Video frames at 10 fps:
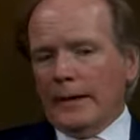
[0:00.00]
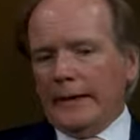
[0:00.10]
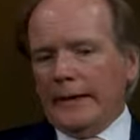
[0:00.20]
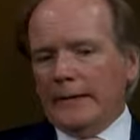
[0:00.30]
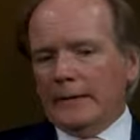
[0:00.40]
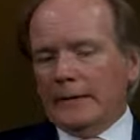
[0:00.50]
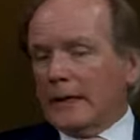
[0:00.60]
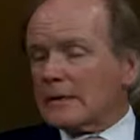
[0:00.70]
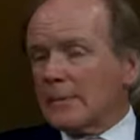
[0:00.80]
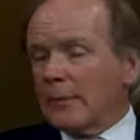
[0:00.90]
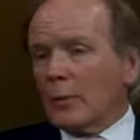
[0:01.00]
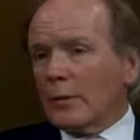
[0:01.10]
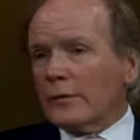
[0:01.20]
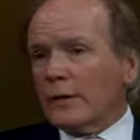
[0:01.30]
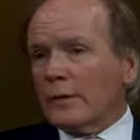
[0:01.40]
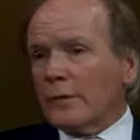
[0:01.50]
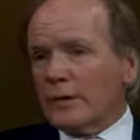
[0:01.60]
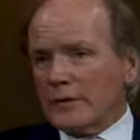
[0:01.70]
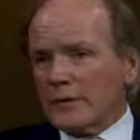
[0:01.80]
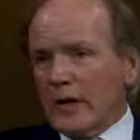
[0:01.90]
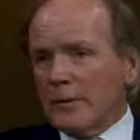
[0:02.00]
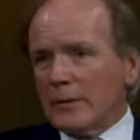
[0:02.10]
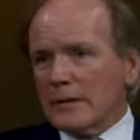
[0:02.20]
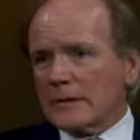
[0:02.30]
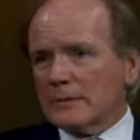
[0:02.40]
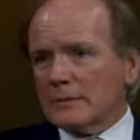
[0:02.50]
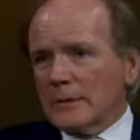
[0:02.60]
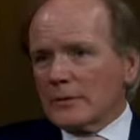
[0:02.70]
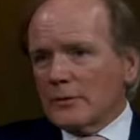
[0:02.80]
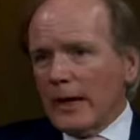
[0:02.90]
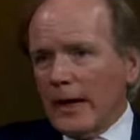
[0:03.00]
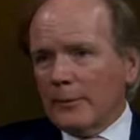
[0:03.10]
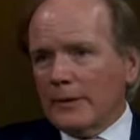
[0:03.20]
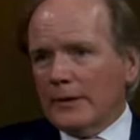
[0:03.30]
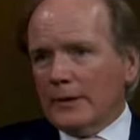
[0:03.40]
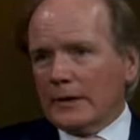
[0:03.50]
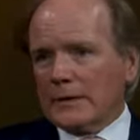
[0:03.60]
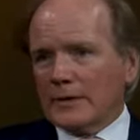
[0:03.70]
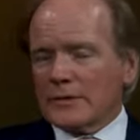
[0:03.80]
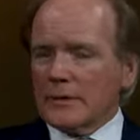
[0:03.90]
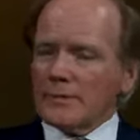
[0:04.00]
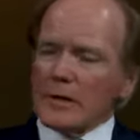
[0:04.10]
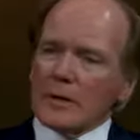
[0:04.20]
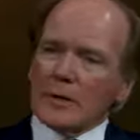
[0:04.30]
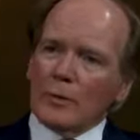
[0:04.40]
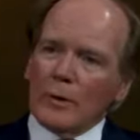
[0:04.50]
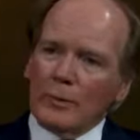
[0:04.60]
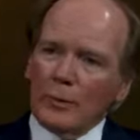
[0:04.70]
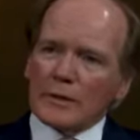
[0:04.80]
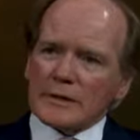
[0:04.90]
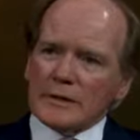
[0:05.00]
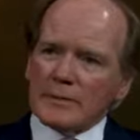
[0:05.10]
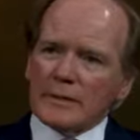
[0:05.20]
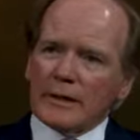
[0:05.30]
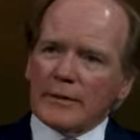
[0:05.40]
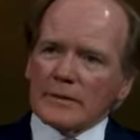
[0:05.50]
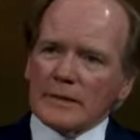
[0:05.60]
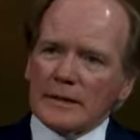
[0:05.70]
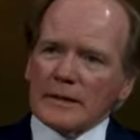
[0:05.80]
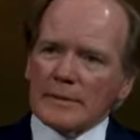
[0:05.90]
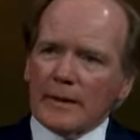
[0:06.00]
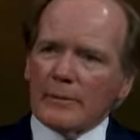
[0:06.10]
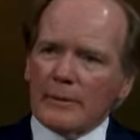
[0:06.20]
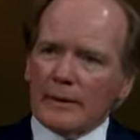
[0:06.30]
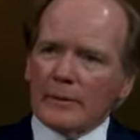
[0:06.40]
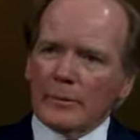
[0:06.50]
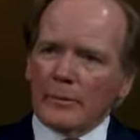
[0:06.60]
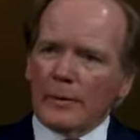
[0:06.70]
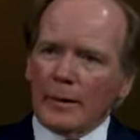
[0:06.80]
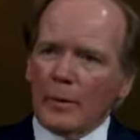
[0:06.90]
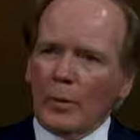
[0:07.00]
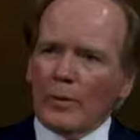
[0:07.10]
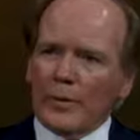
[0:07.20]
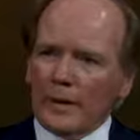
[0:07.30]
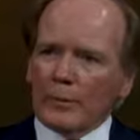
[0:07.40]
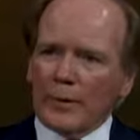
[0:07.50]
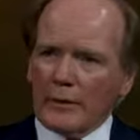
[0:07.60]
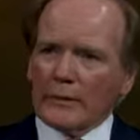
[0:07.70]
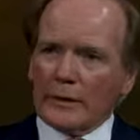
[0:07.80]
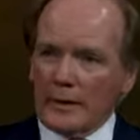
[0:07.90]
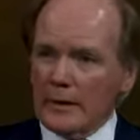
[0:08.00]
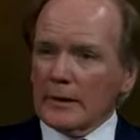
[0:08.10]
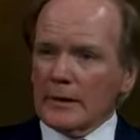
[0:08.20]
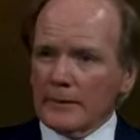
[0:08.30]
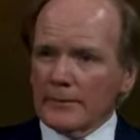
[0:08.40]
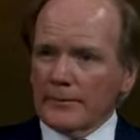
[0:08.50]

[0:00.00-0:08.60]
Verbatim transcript: And lots of people wondering where their job is and what's going to happen, etc. We pulled our team together and said, let's make, make one thing perfectly clear.